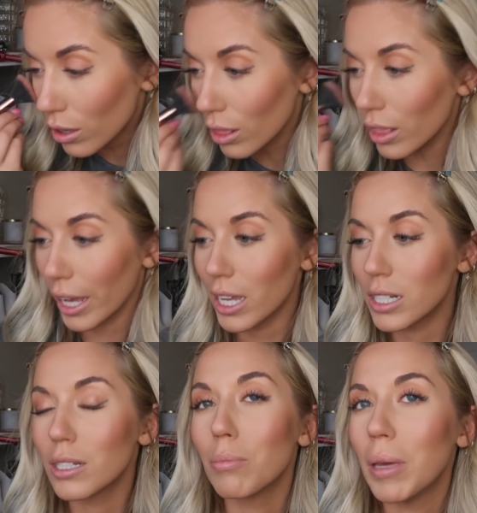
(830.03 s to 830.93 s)

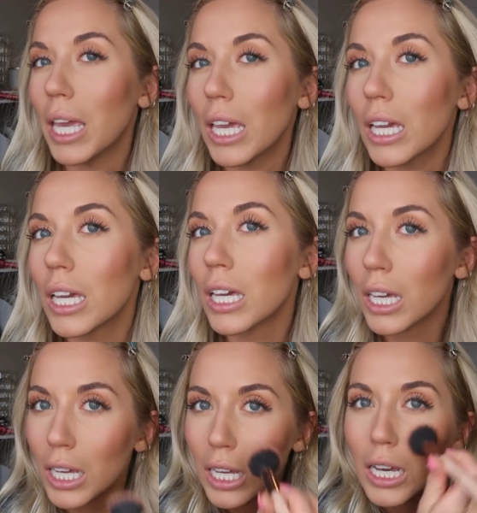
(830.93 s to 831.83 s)
light pink,
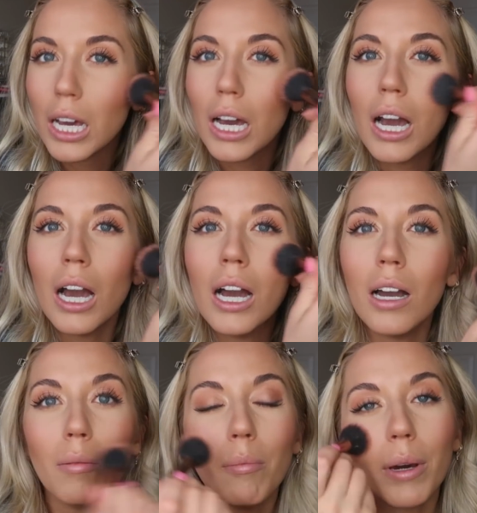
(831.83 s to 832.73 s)

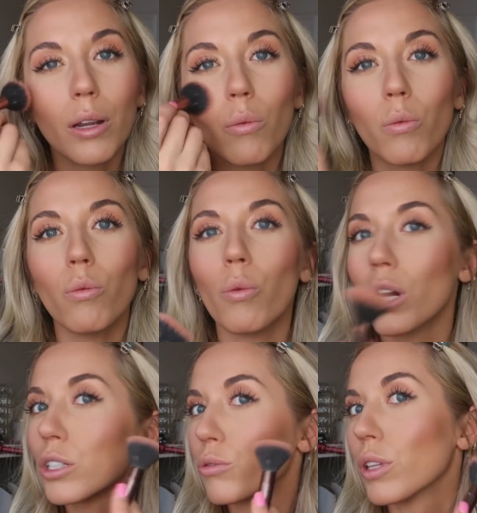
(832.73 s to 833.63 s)
but it
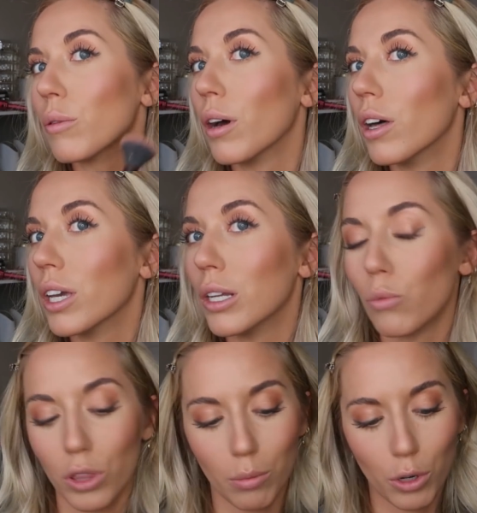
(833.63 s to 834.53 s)
works really well
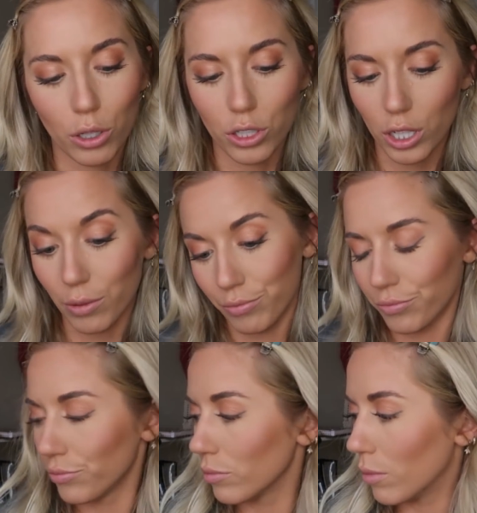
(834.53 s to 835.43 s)
in with the bronzer,
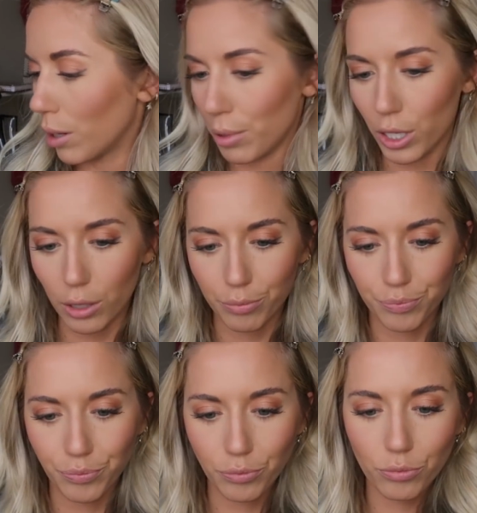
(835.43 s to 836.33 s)
in my opinion.
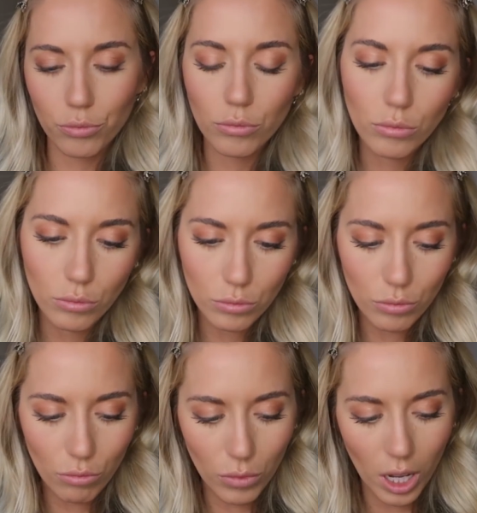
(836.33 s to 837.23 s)

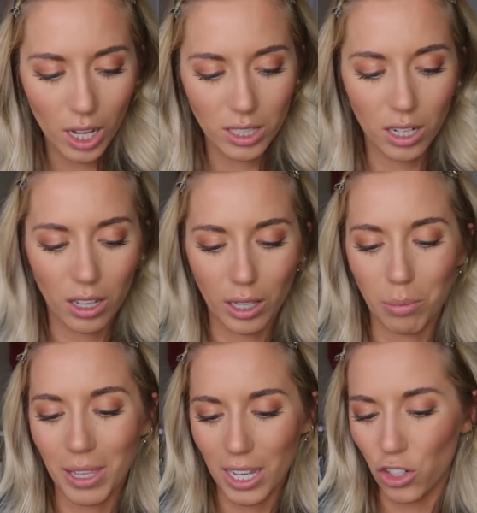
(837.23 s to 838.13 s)
It's not
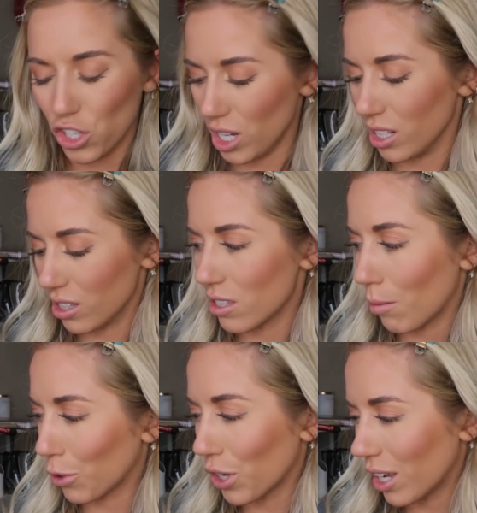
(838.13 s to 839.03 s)
like peachy and
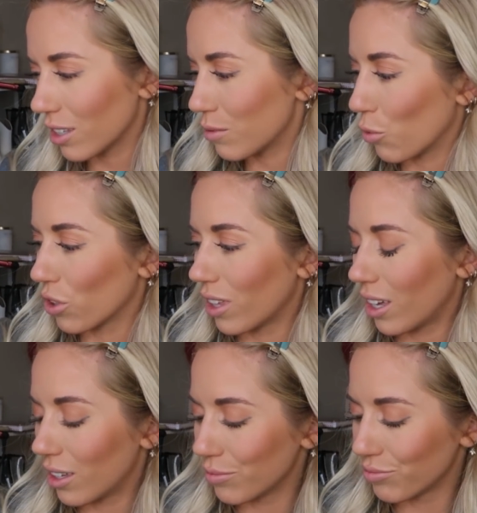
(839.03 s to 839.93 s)
summery, it's more
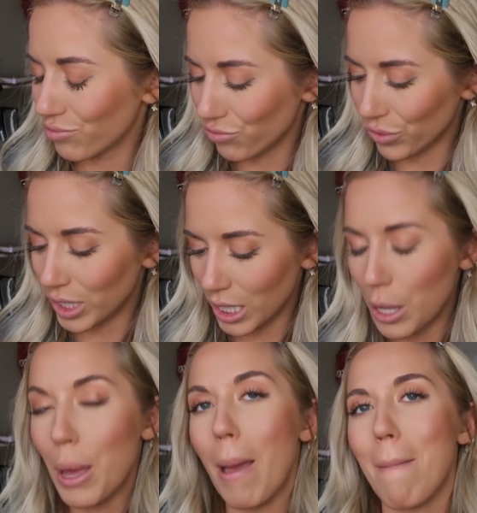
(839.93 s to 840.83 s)
like
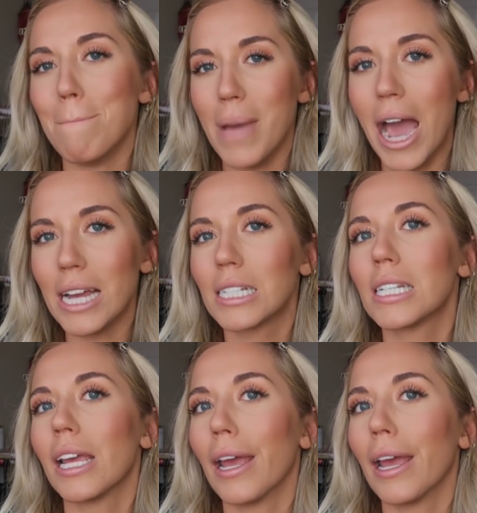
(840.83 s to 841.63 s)
matte,